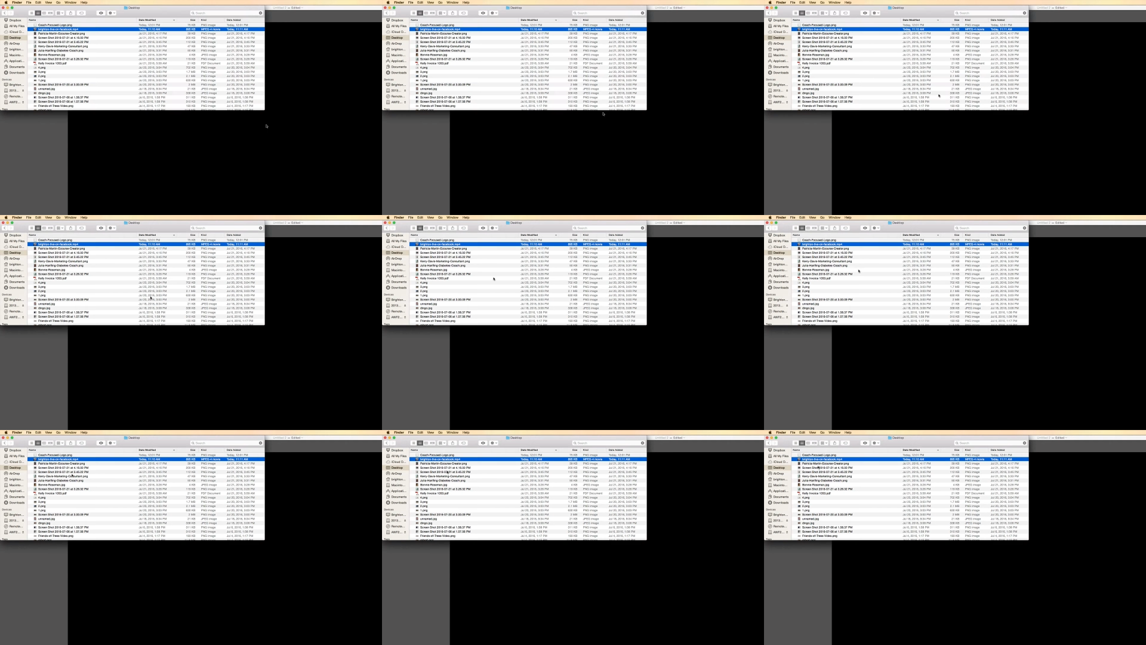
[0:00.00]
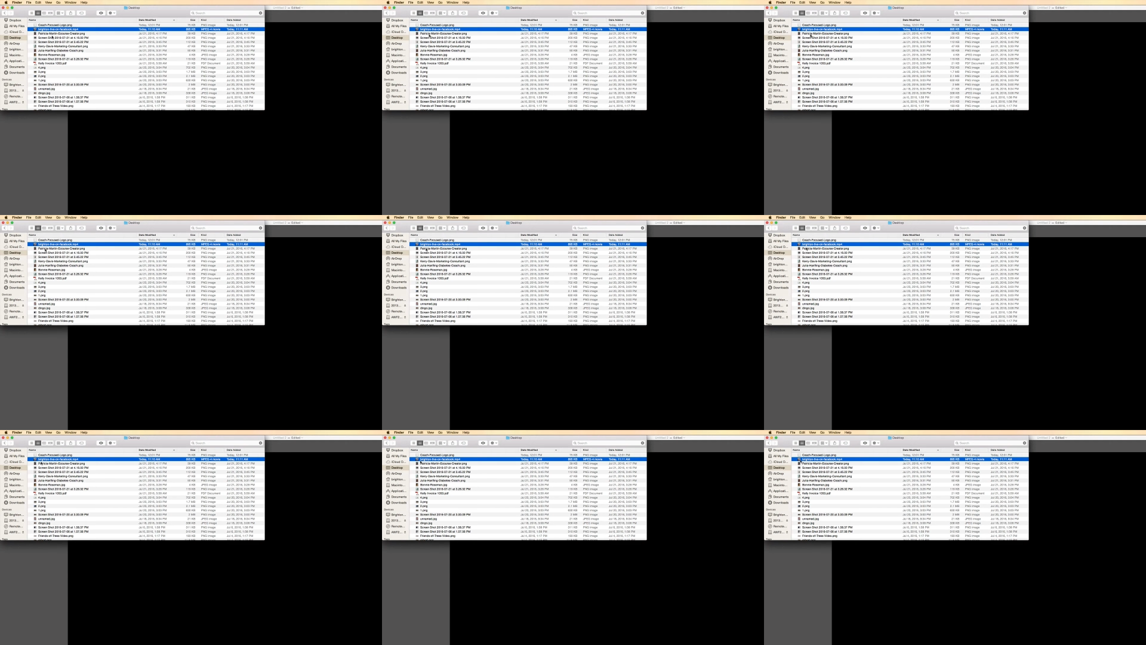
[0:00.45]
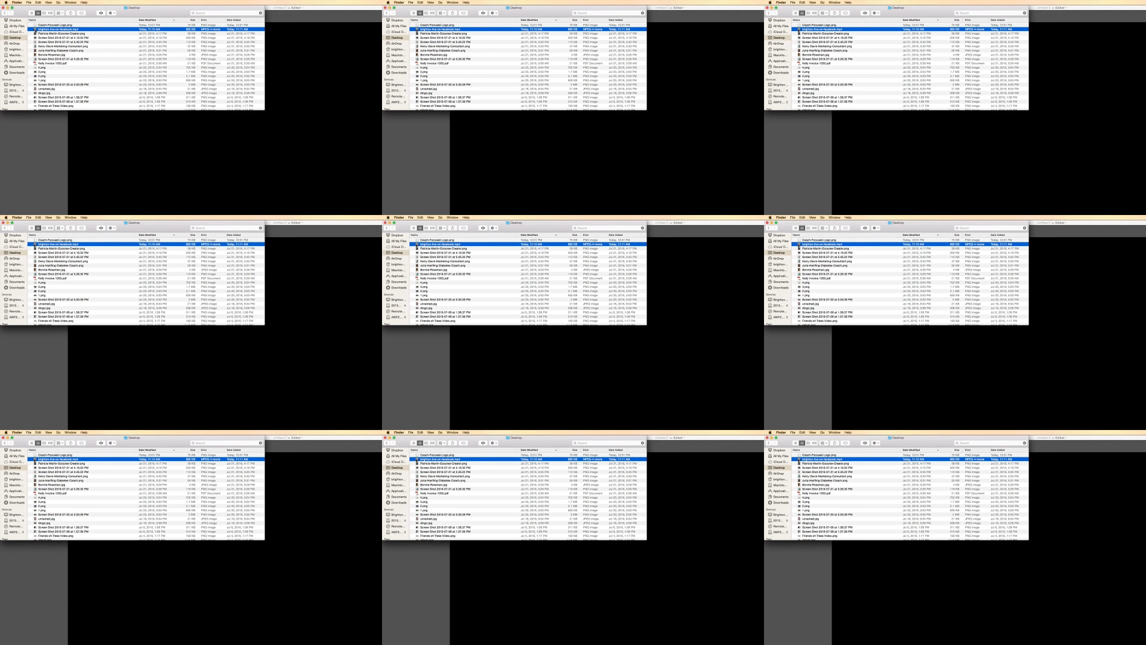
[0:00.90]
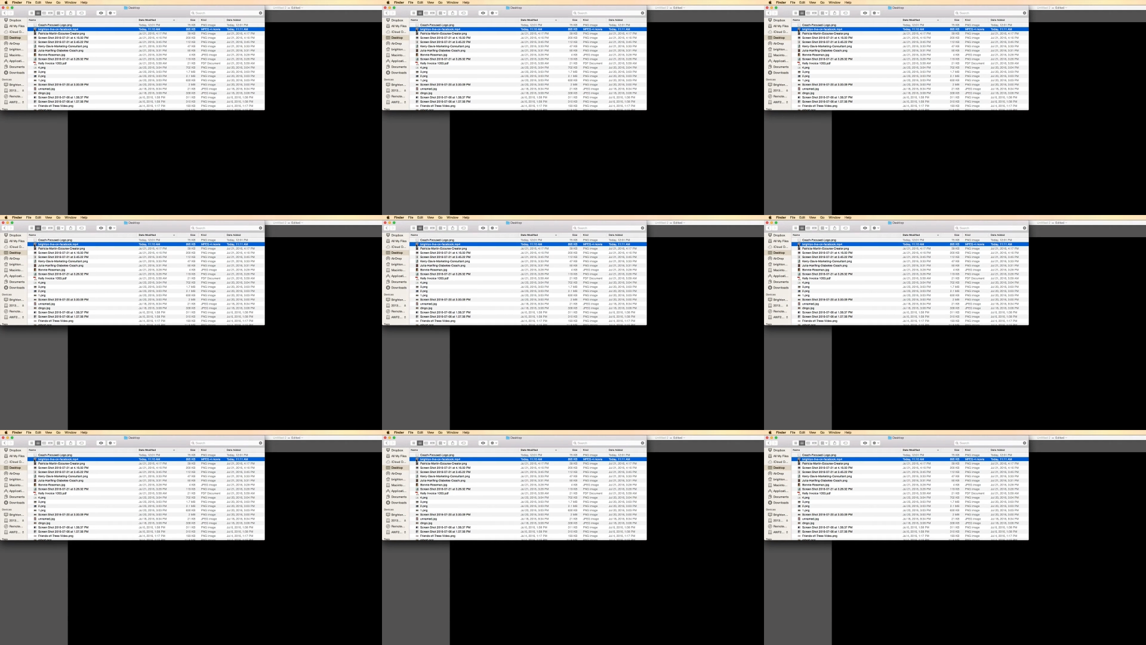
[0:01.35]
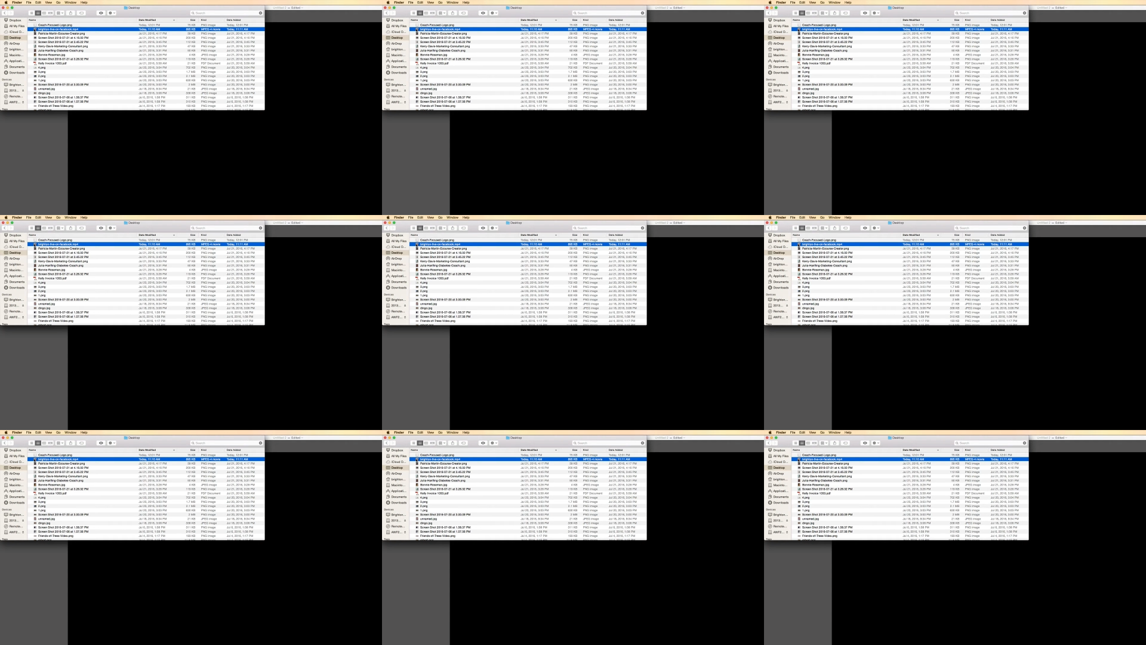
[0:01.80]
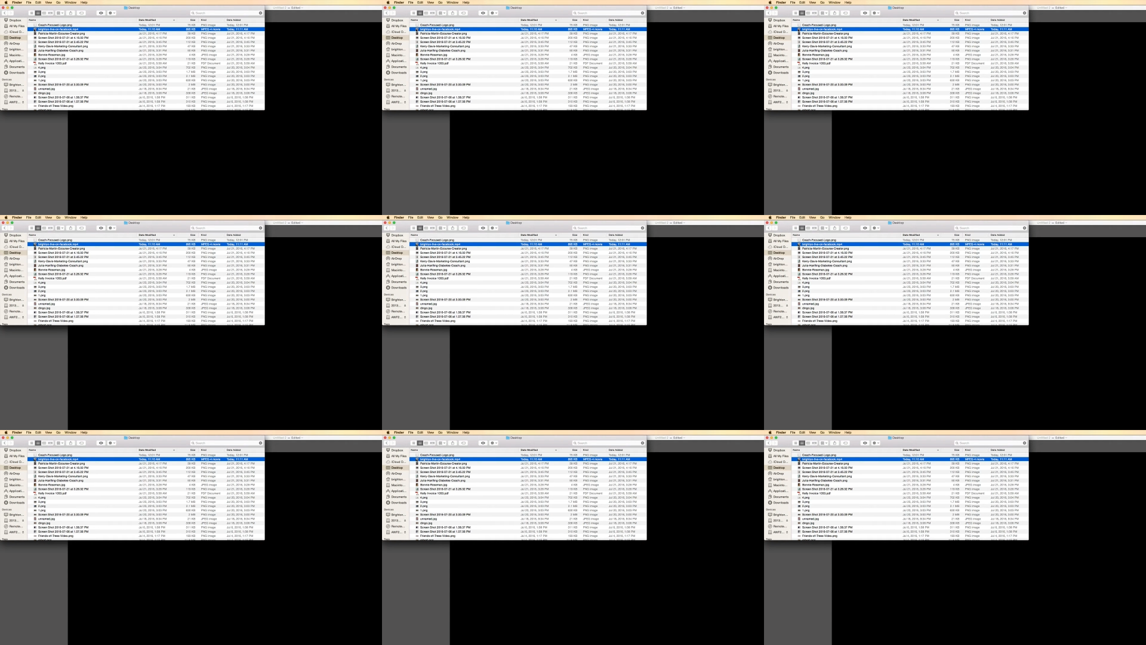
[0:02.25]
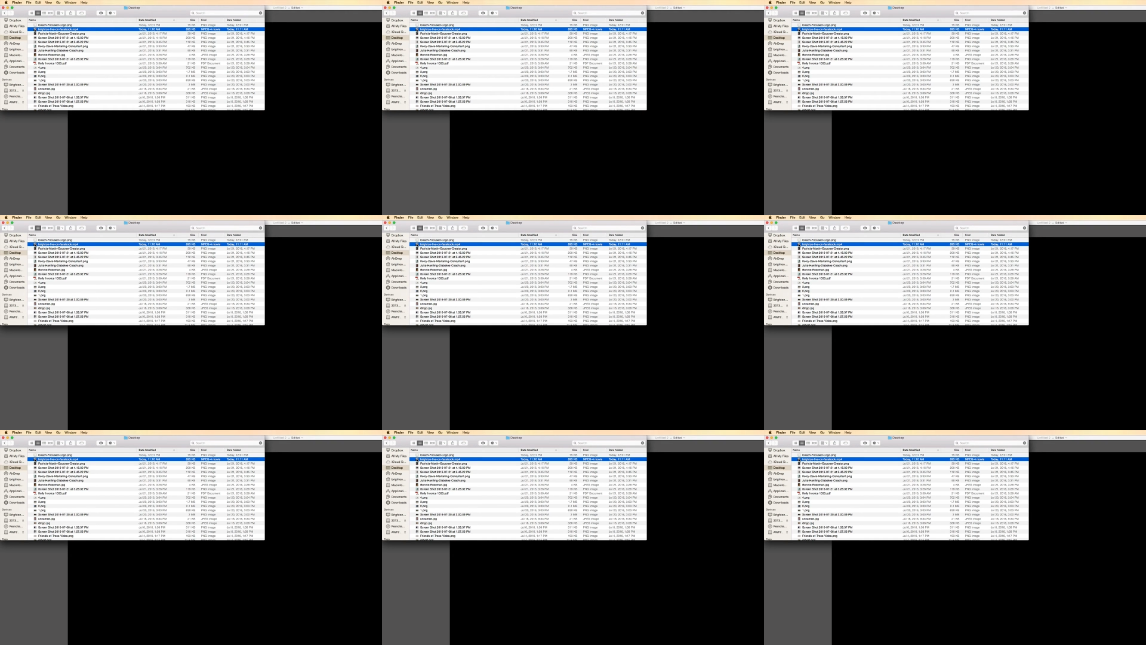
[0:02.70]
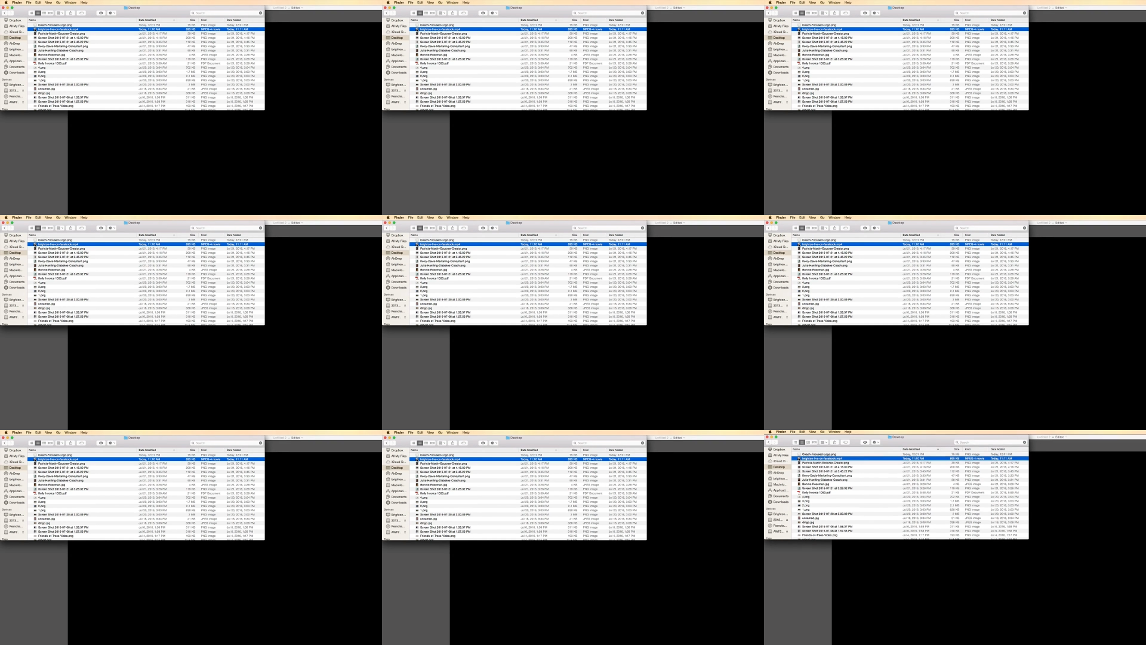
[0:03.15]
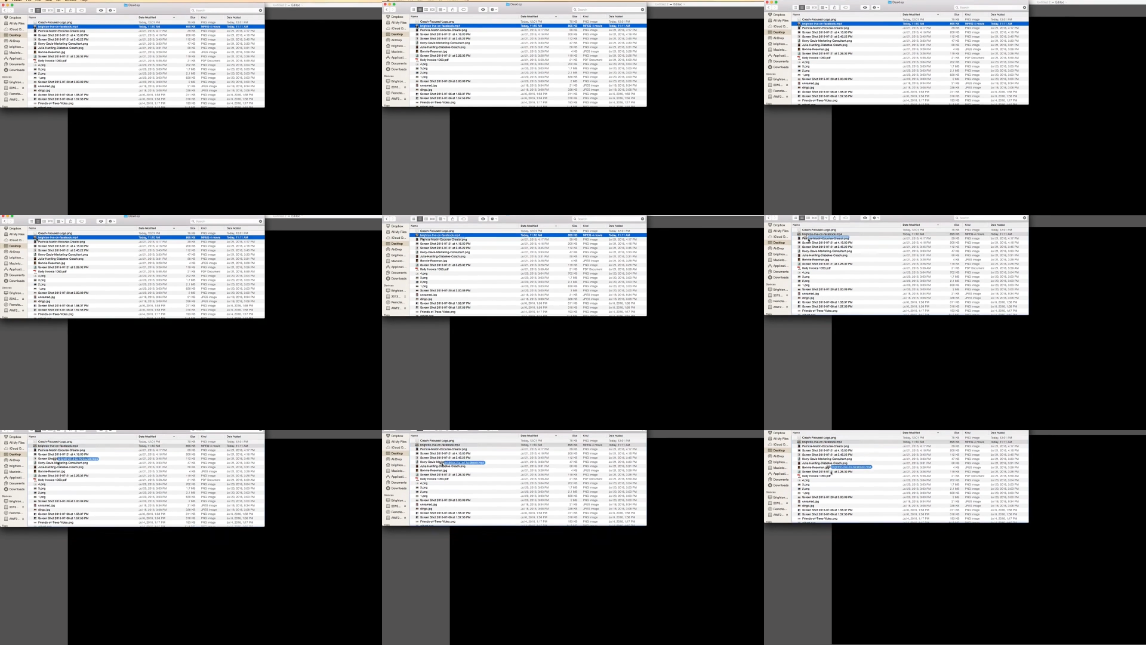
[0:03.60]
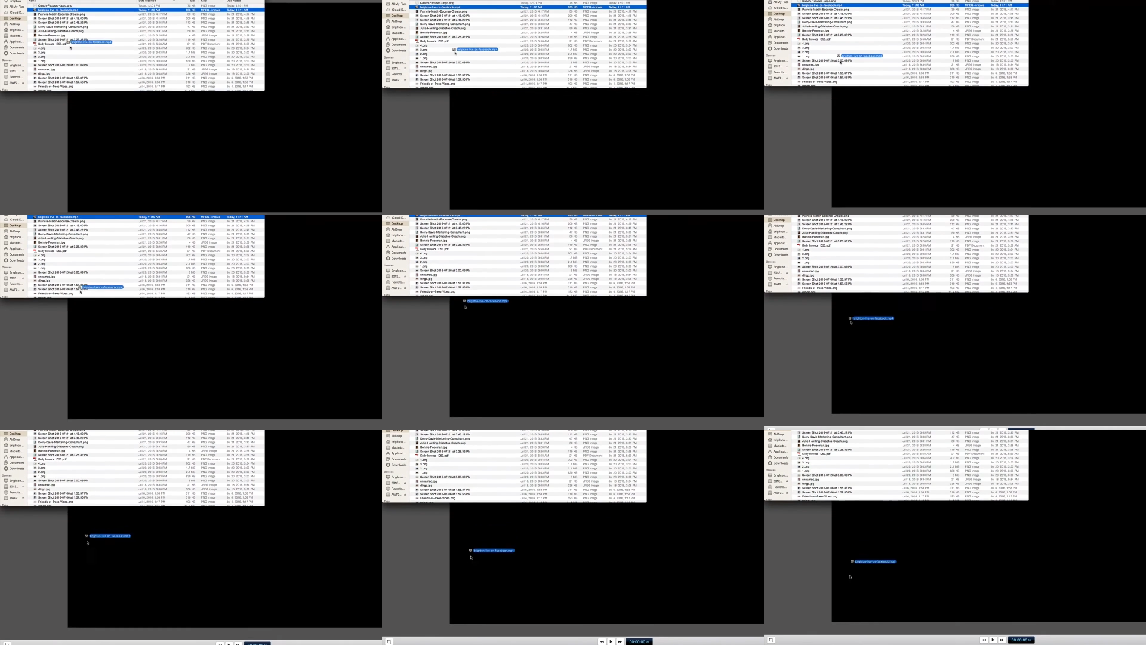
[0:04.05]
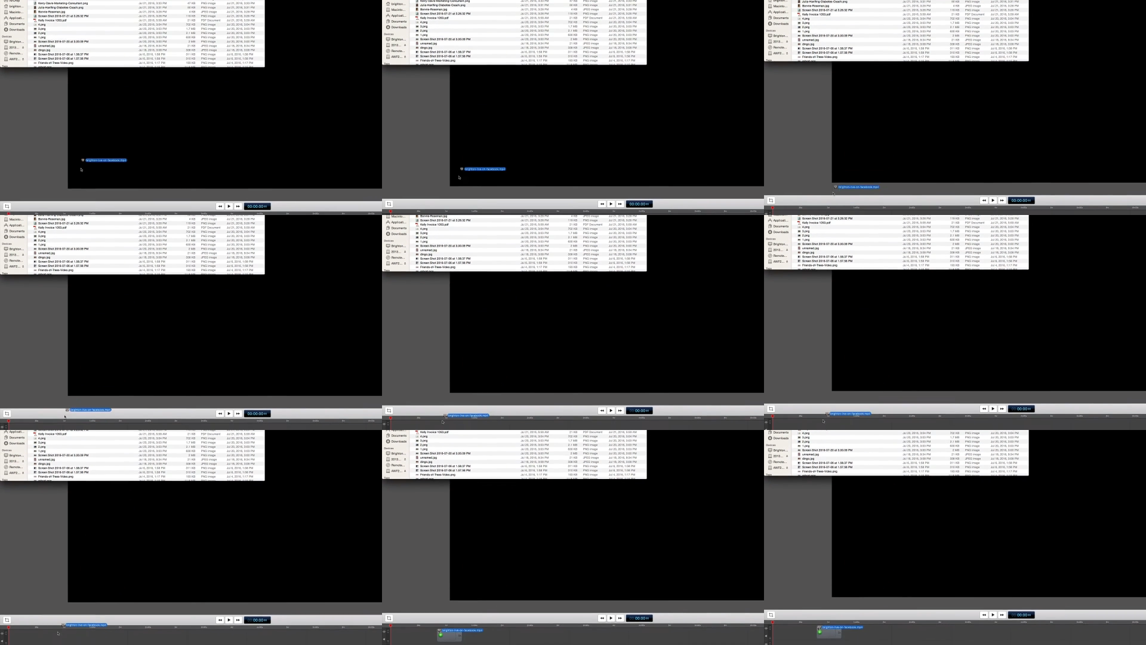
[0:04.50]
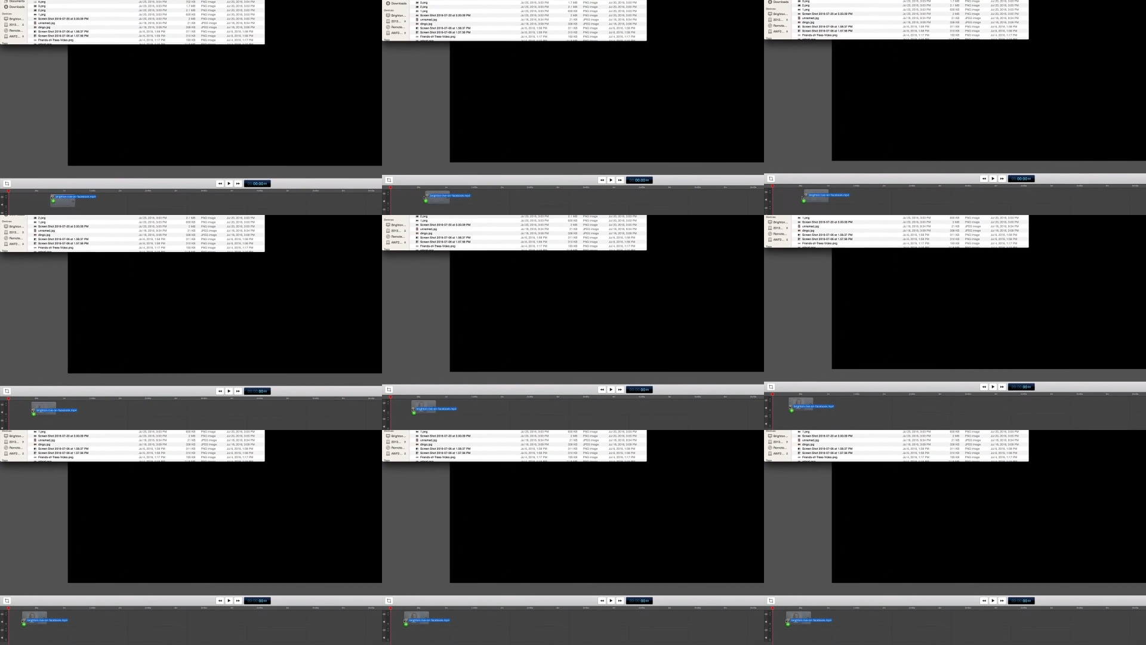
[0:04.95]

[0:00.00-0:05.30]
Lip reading: [unreadable: no face in view]